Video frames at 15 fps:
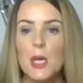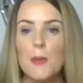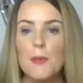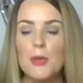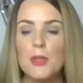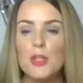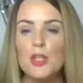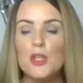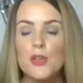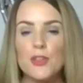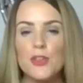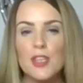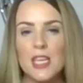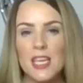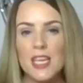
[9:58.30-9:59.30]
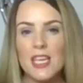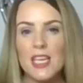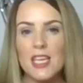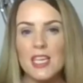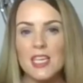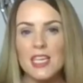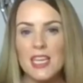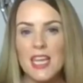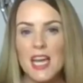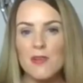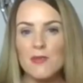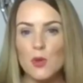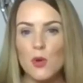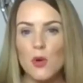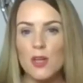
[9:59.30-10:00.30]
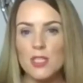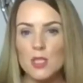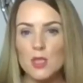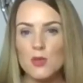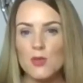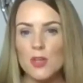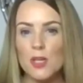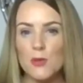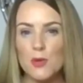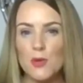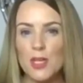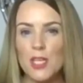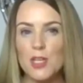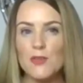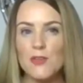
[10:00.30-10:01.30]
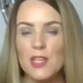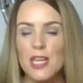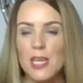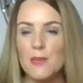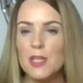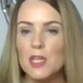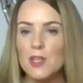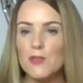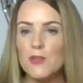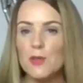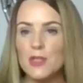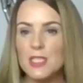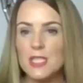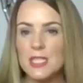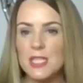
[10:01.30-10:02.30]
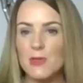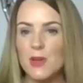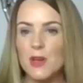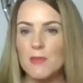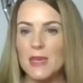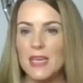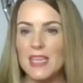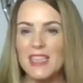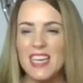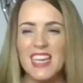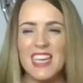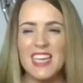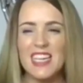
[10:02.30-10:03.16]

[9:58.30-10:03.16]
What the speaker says: but nothing can ever quite describe grief. And let me know if you understand what I mean there.